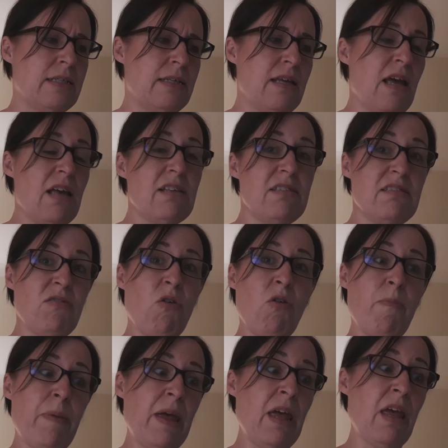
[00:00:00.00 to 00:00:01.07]
Stop
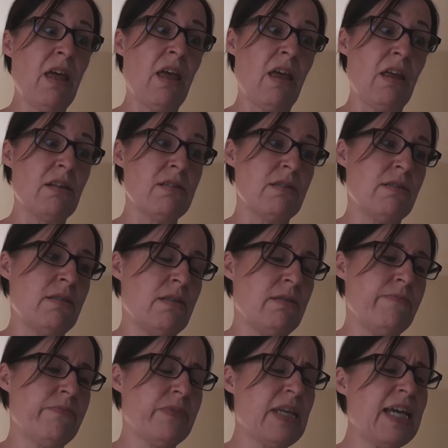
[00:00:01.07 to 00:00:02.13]
it.
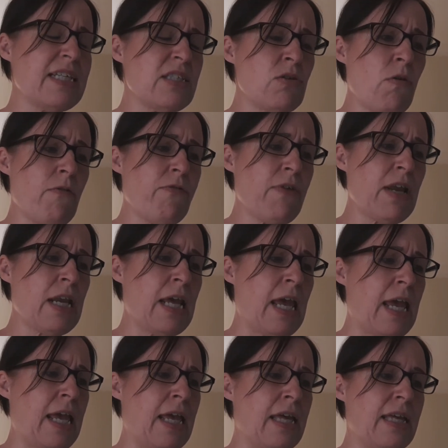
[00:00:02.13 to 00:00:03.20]
It's not
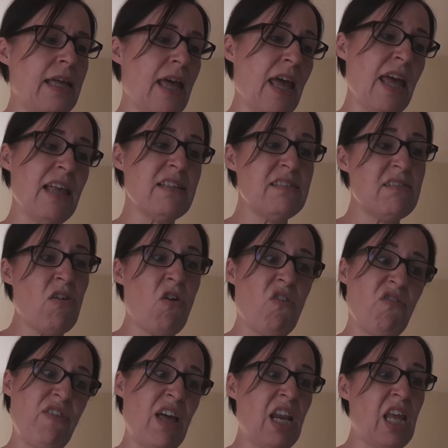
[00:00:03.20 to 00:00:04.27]
funny. It's not
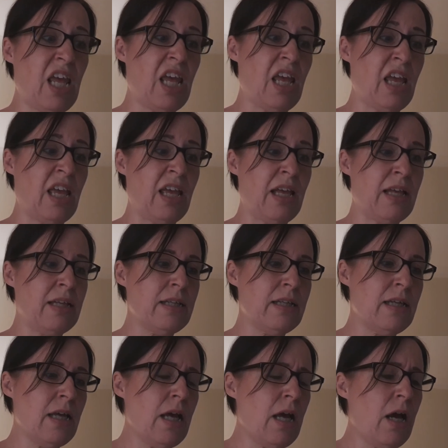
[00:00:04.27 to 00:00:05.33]
funny.
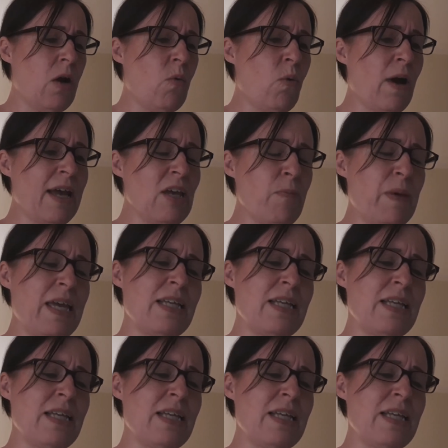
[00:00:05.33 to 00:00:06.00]
Why are you being so